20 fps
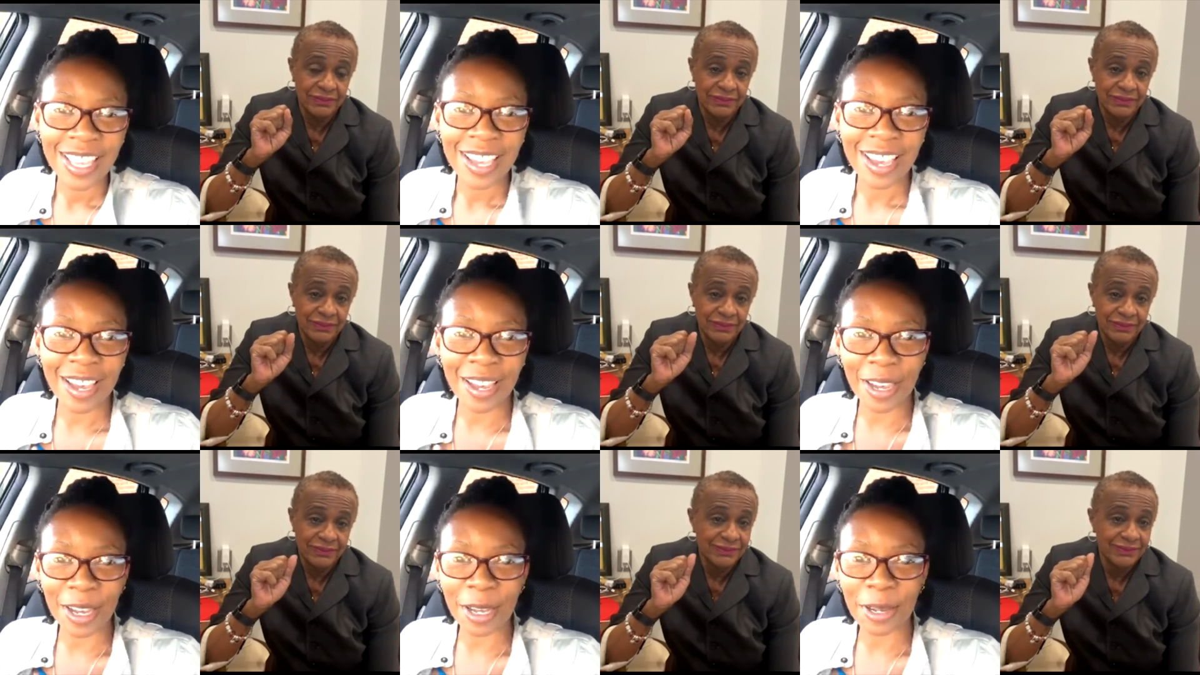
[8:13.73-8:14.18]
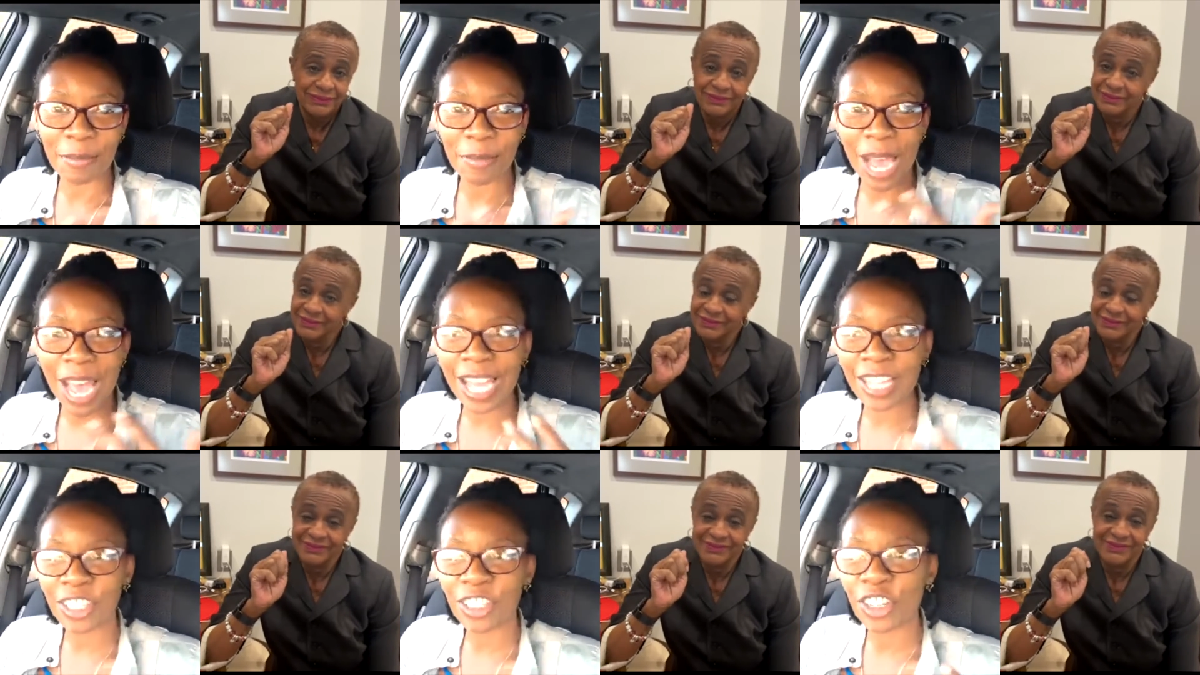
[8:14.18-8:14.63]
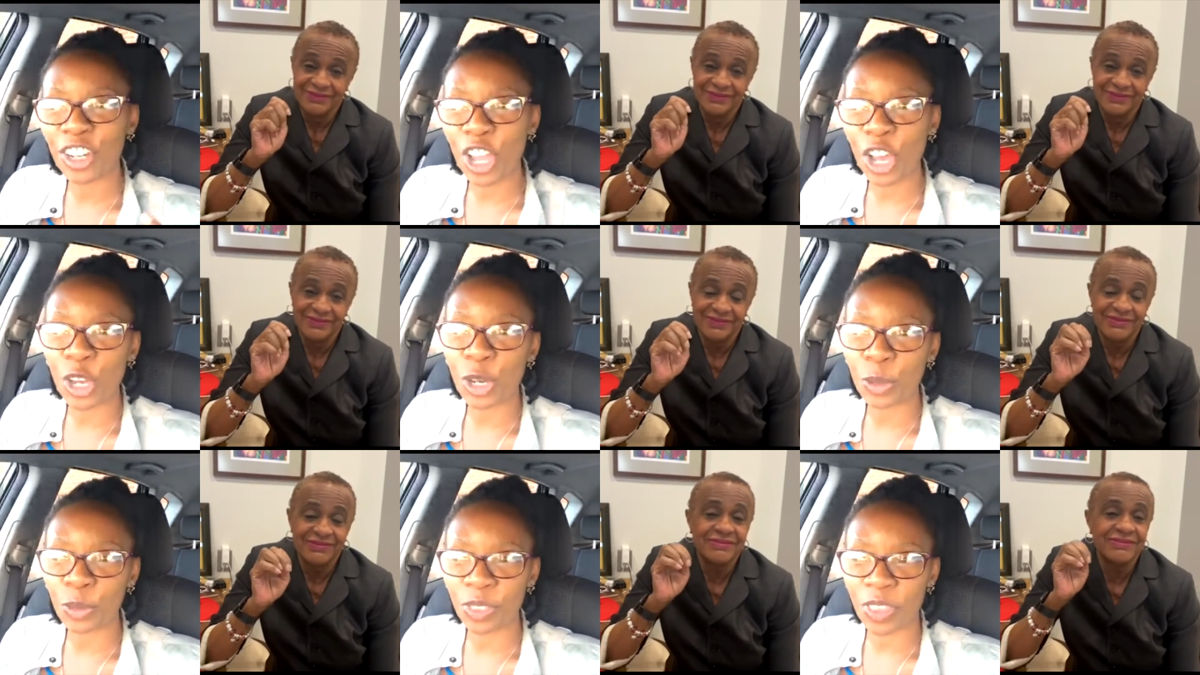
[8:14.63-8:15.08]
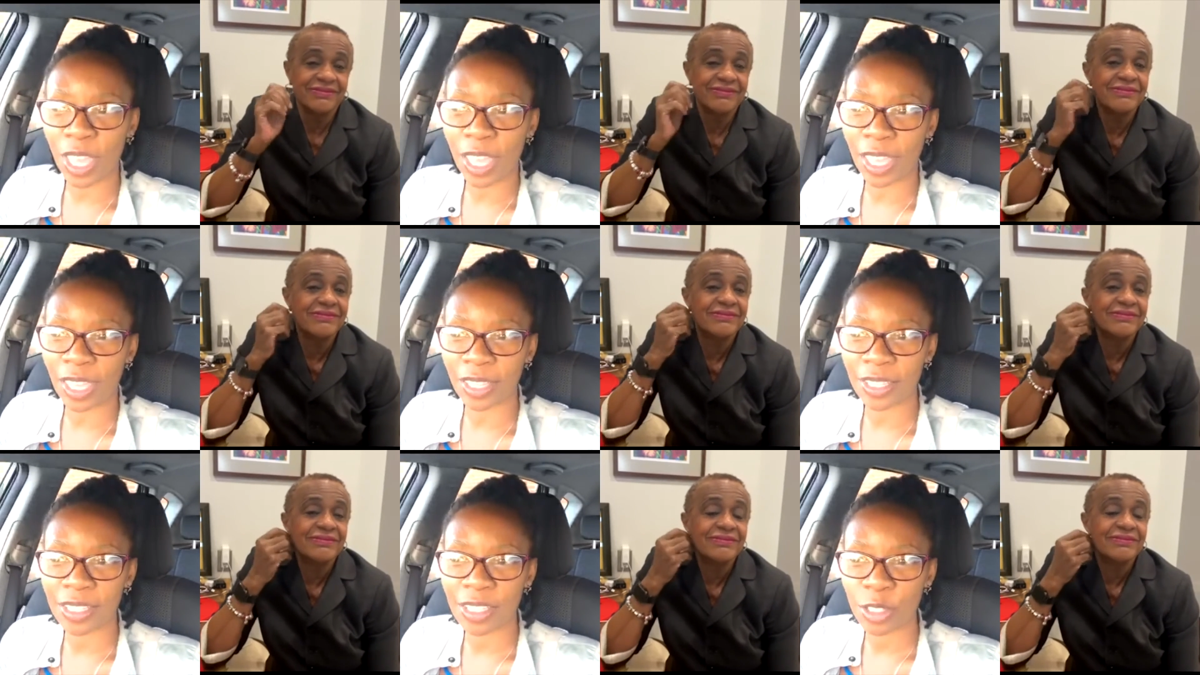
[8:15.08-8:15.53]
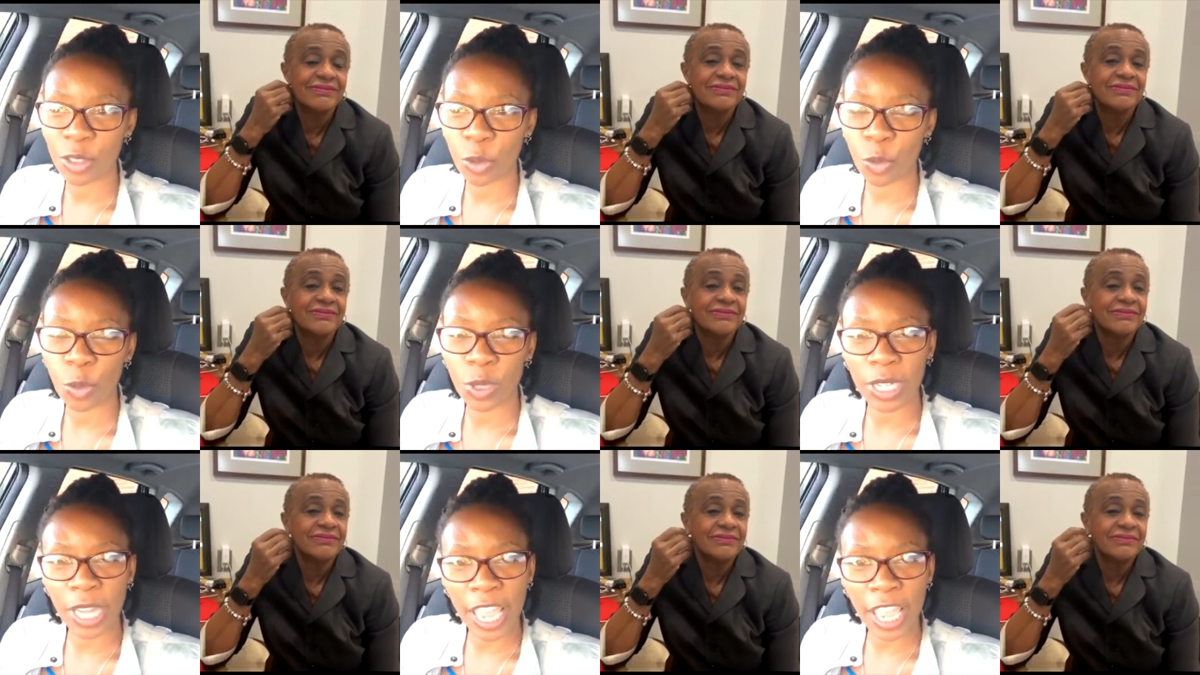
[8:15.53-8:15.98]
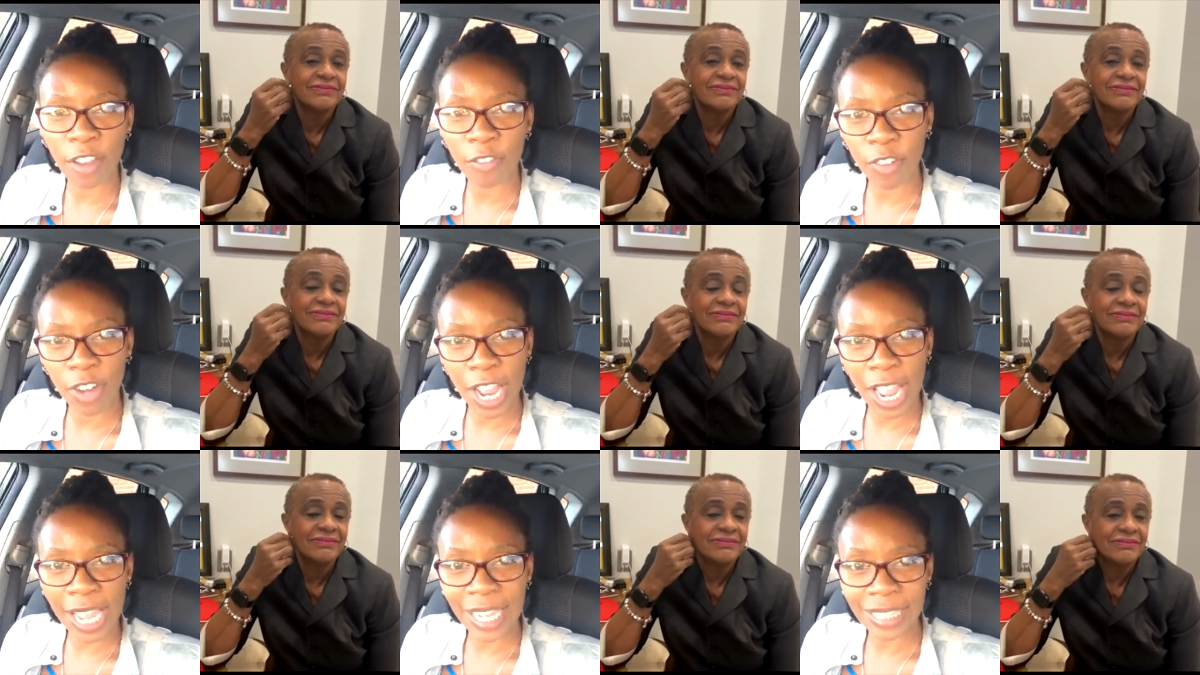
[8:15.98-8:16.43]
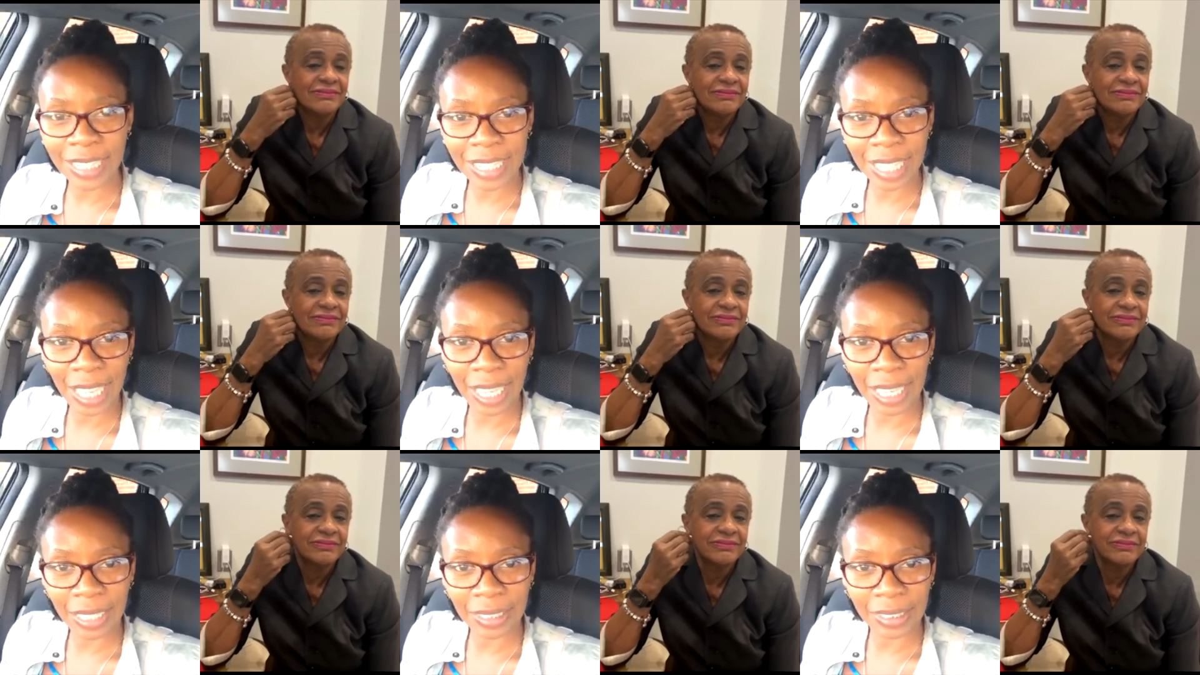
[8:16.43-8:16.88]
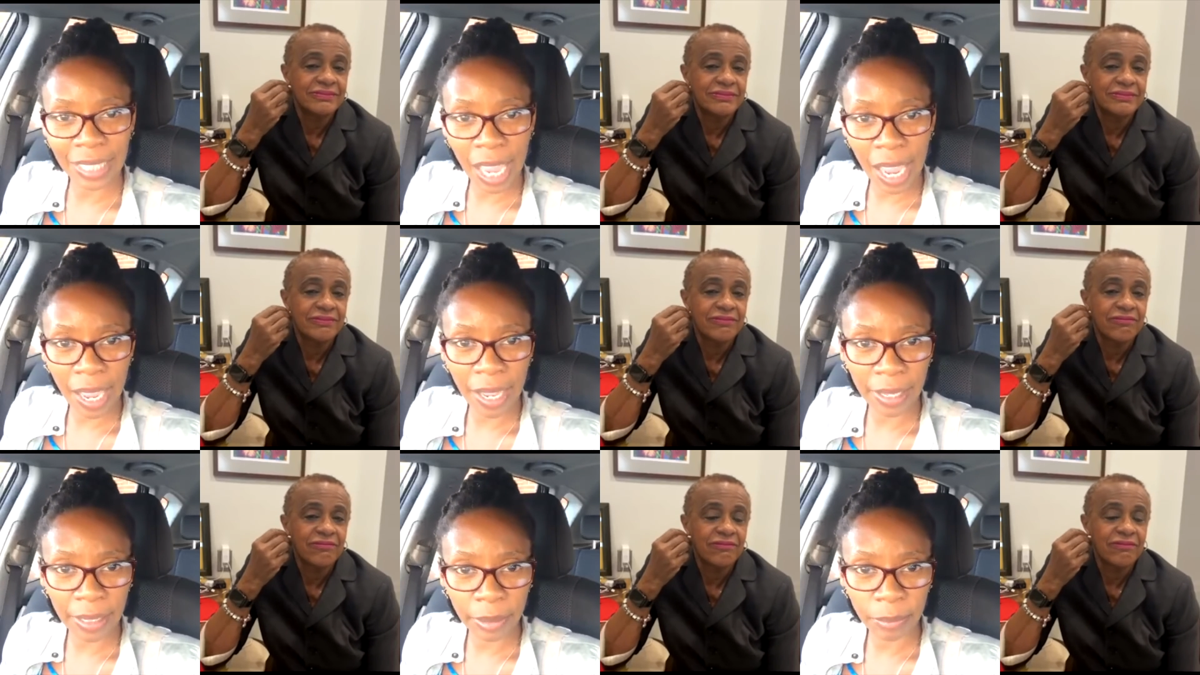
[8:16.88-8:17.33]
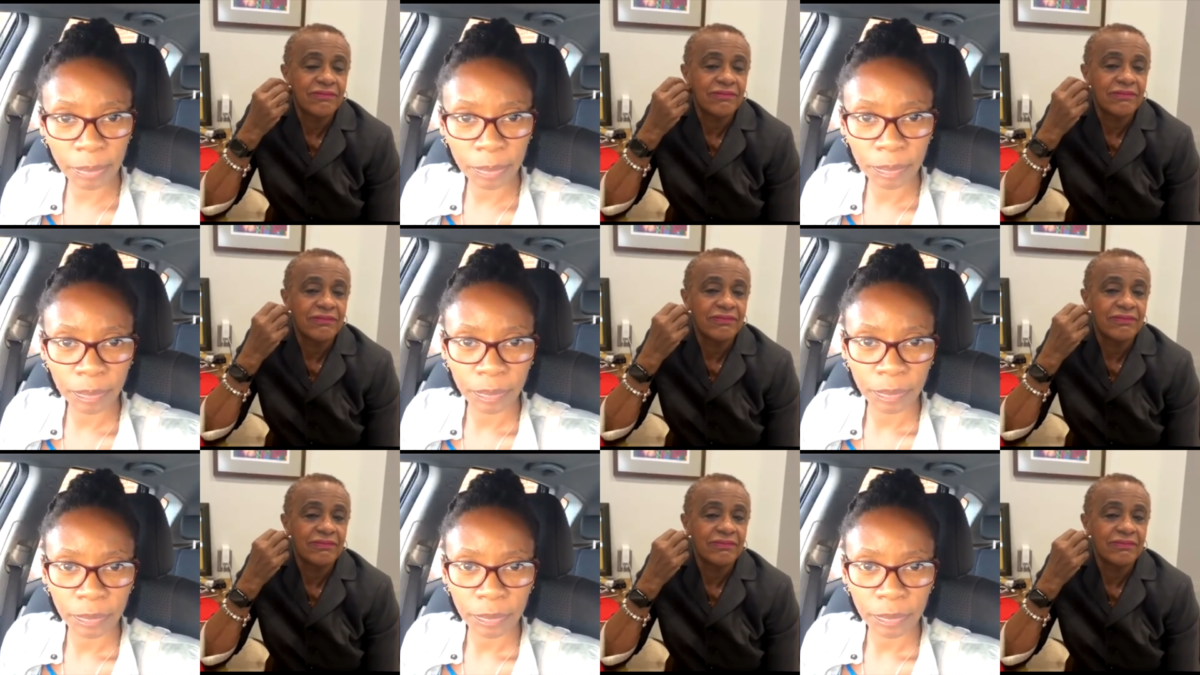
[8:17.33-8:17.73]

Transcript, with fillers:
Speaker 1: Um, I know that whenever I take time